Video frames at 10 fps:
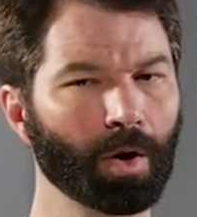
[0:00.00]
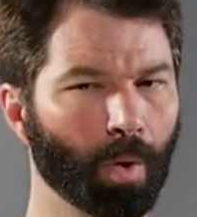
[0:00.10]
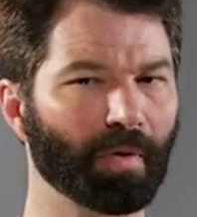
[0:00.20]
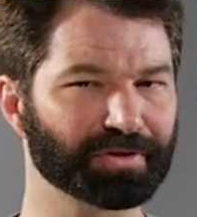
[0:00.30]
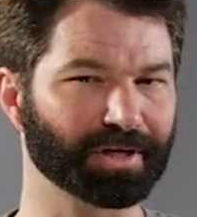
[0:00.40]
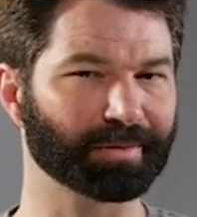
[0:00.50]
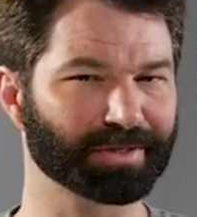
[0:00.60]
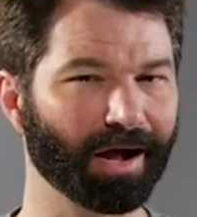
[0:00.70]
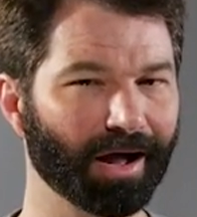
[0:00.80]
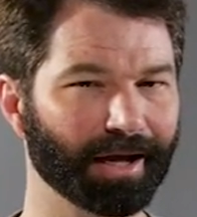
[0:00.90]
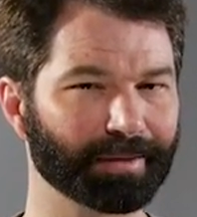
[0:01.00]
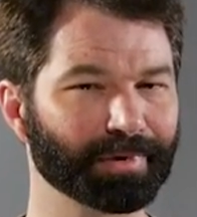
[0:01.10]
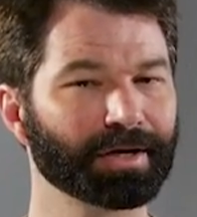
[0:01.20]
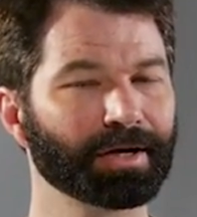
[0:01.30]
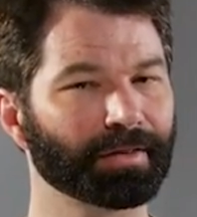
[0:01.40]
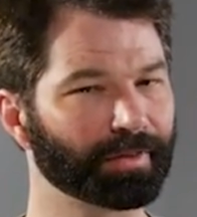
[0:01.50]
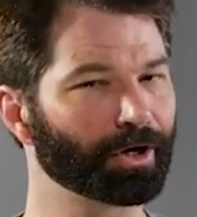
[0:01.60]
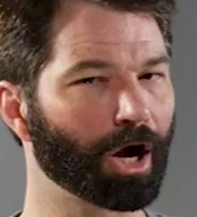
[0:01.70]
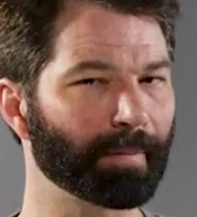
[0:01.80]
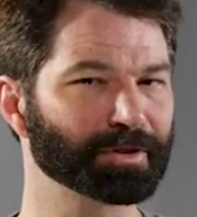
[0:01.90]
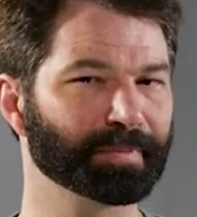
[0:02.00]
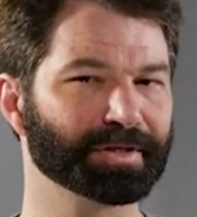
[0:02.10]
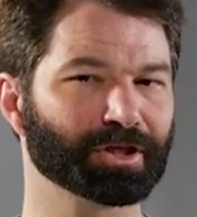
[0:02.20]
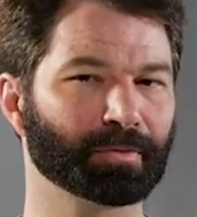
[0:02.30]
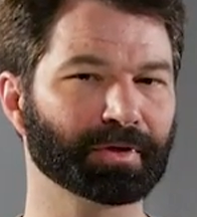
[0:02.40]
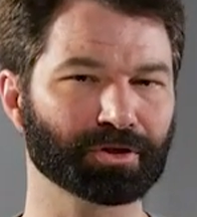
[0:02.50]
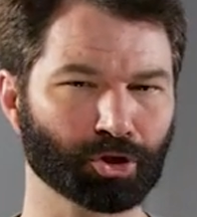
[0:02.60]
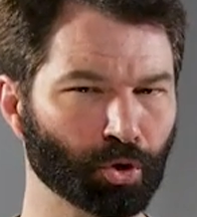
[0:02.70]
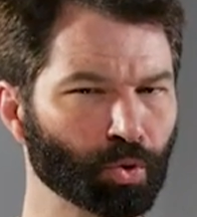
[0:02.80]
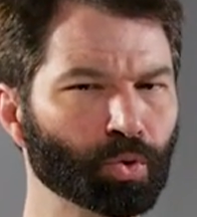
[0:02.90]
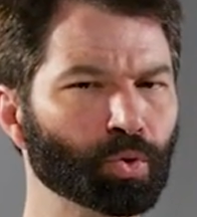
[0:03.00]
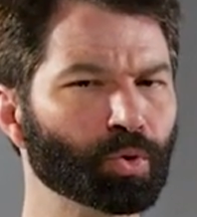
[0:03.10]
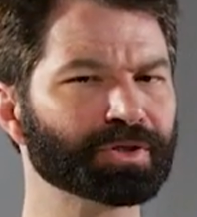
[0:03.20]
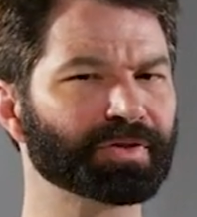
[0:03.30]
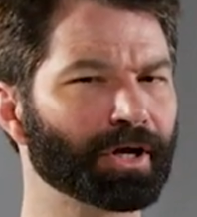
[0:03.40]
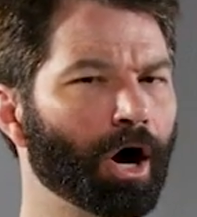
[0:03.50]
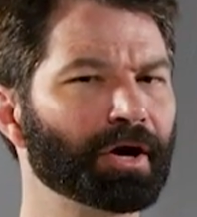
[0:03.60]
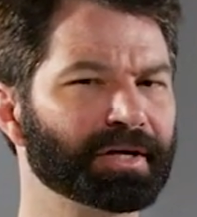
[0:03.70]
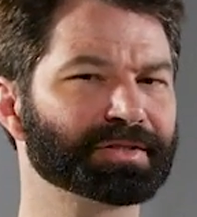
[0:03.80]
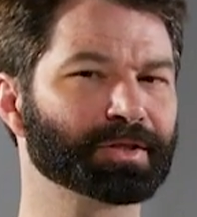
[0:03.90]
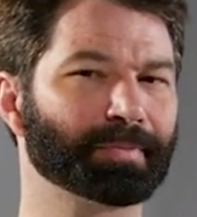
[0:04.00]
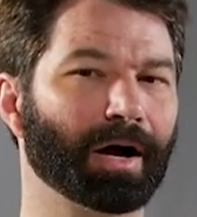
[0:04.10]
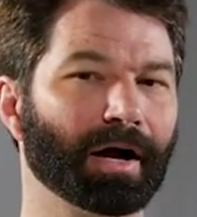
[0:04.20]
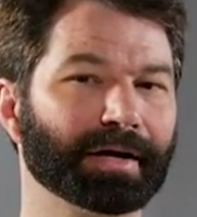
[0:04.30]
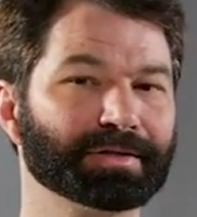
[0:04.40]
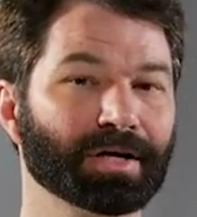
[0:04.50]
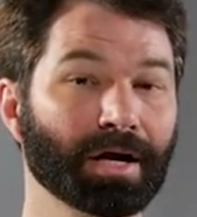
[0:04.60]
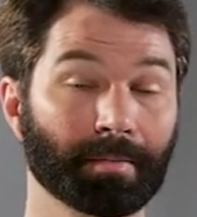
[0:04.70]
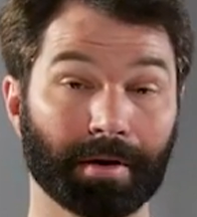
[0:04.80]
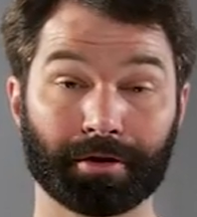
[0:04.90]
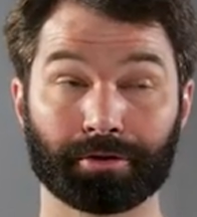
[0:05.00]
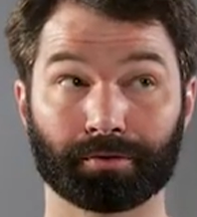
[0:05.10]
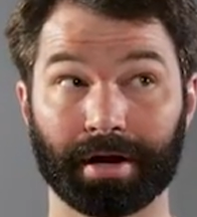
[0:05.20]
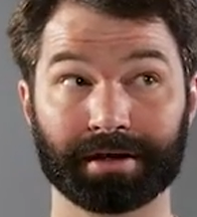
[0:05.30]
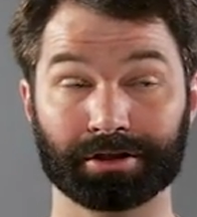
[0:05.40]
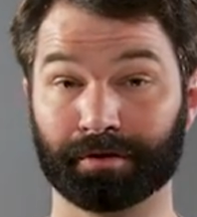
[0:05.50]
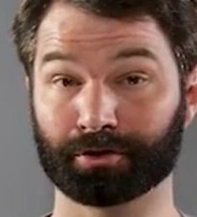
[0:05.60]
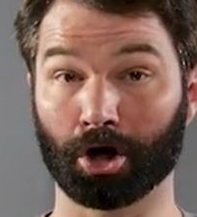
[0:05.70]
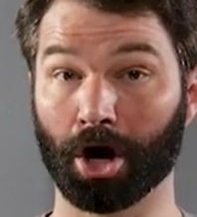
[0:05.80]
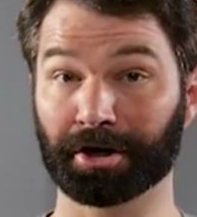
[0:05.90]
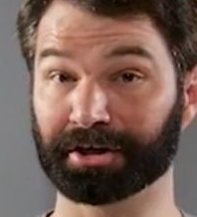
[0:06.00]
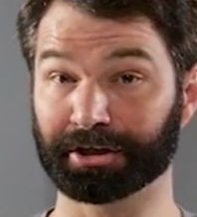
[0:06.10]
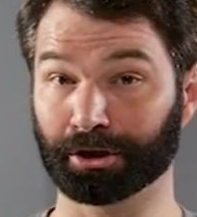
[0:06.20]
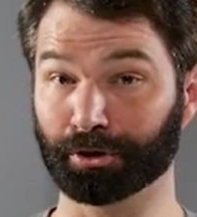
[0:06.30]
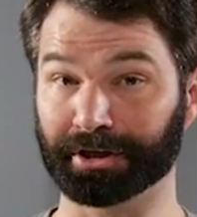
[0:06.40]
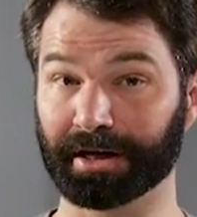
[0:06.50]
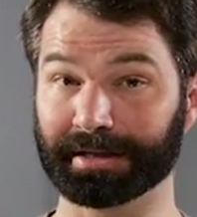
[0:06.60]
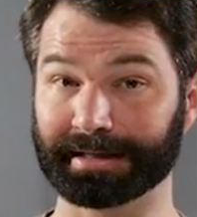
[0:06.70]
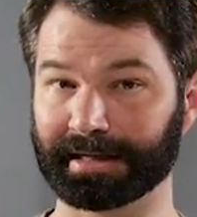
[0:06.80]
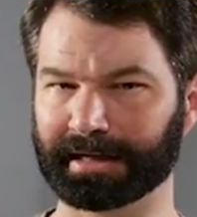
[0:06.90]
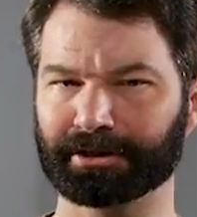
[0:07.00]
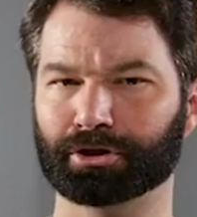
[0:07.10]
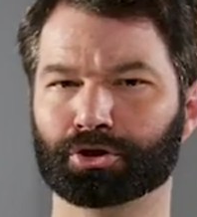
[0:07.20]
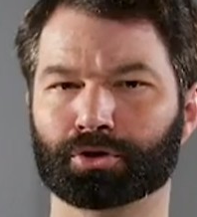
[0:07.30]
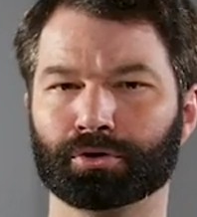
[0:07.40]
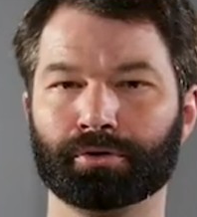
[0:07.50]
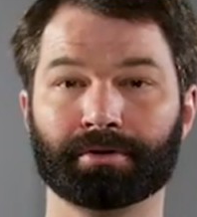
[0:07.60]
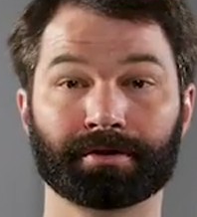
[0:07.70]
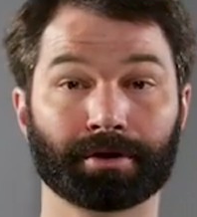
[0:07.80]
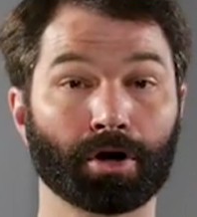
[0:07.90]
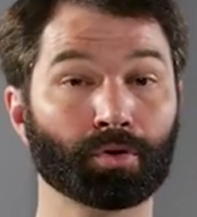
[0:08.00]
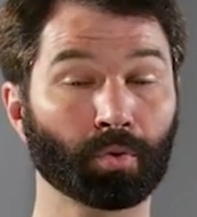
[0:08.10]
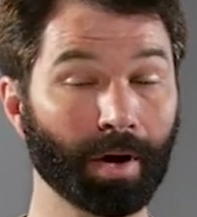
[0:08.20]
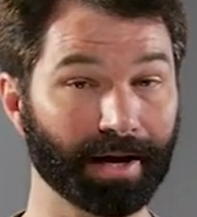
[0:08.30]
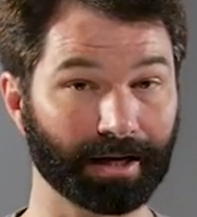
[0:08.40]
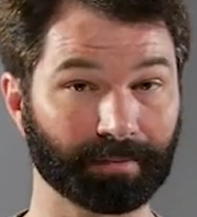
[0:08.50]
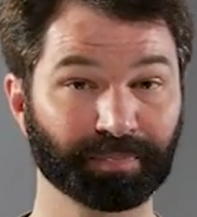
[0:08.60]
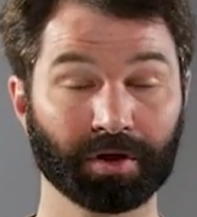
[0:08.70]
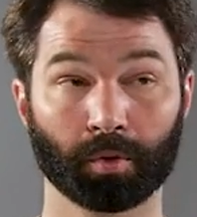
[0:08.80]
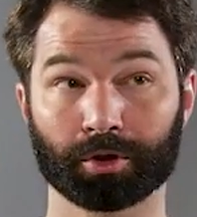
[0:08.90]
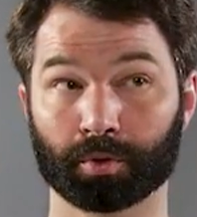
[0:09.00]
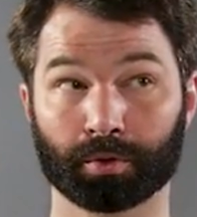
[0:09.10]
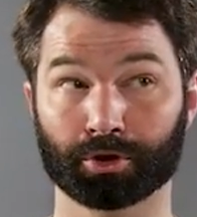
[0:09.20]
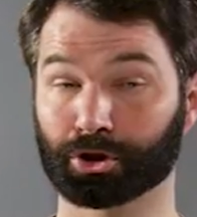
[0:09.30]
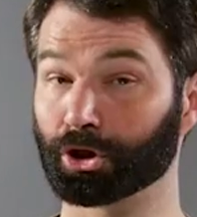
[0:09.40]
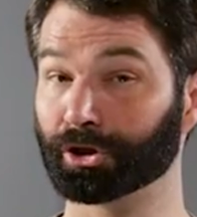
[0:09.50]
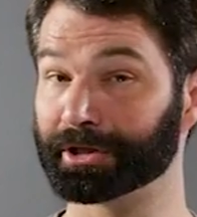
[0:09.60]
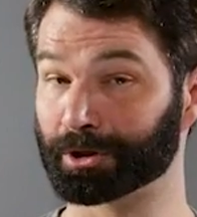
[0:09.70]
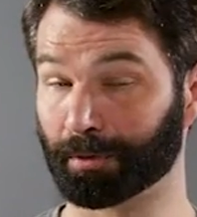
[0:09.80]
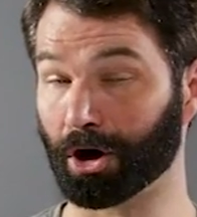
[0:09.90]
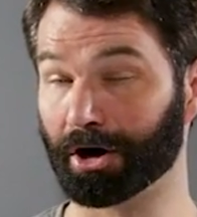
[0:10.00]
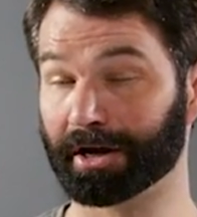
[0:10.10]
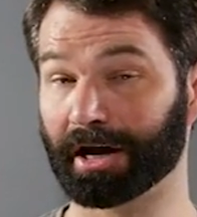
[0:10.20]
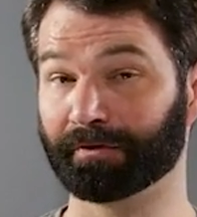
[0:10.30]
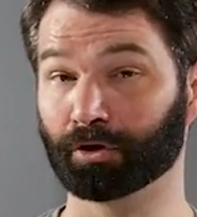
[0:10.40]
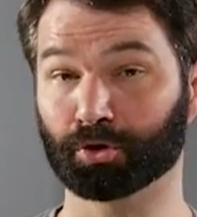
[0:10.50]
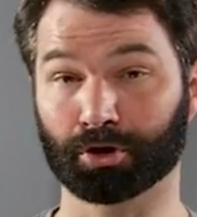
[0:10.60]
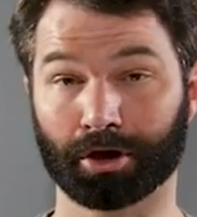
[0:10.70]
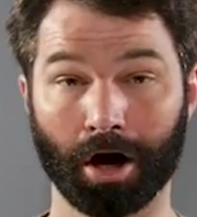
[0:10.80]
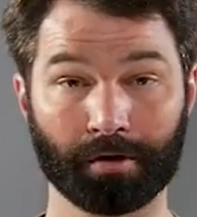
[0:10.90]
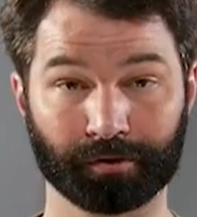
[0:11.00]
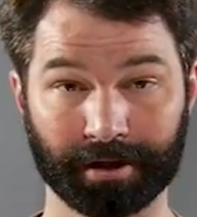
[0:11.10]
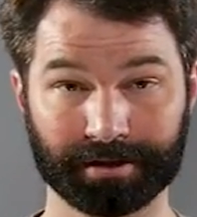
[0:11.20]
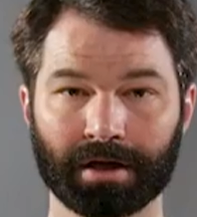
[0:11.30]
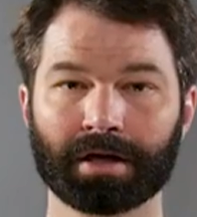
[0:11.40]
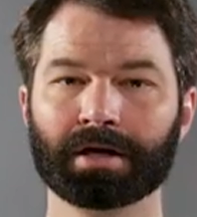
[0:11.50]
while at the same time, their optimism is cooled in the audience's mind by the threat of Dawn and Gilda getting to the truth in their own way, which will surely spark a future conflict.